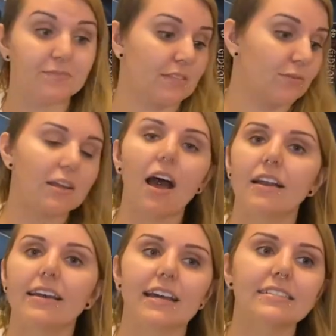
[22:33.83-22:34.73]
It was
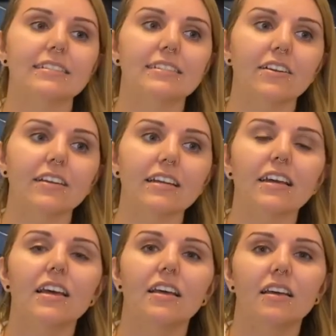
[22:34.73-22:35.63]
unnecessary.
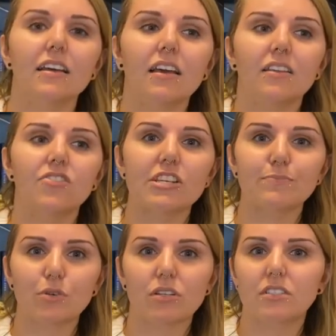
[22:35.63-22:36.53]
This
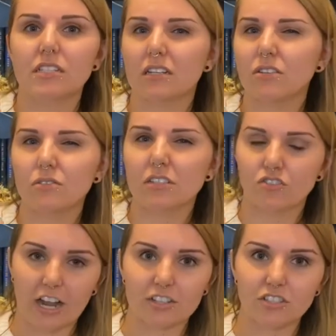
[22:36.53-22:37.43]
book didn't use
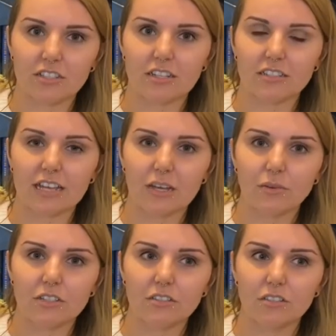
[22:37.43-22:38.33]
contractions in its
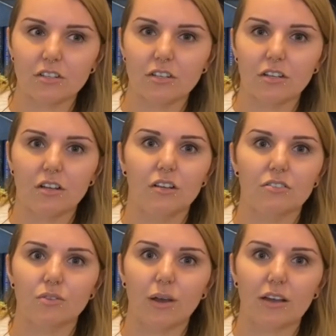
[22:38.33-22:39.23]
language,
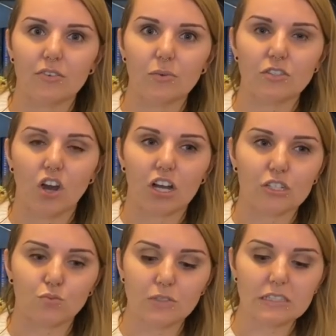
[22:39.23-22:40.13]
so everyone talked
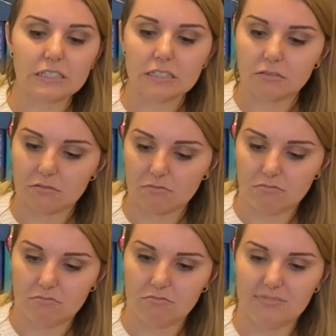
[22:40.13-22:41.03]
really
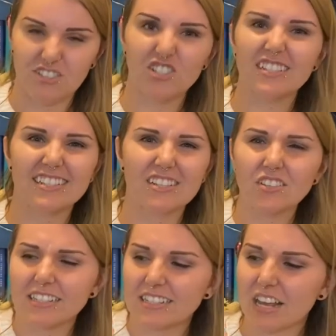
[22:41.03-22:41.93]
just
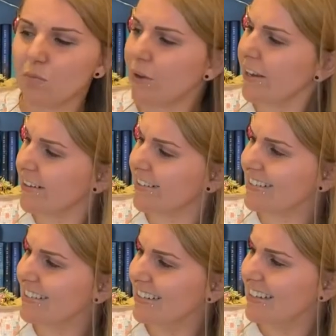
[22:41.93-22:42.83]
stilted and weird.
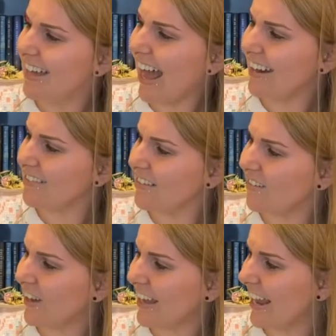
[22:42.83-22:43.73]
I don't know,
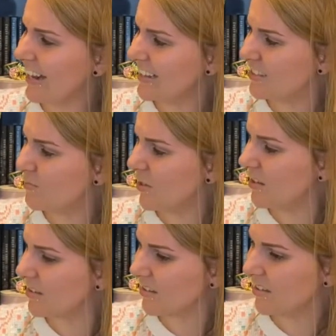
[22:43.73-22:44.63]
I hated this book.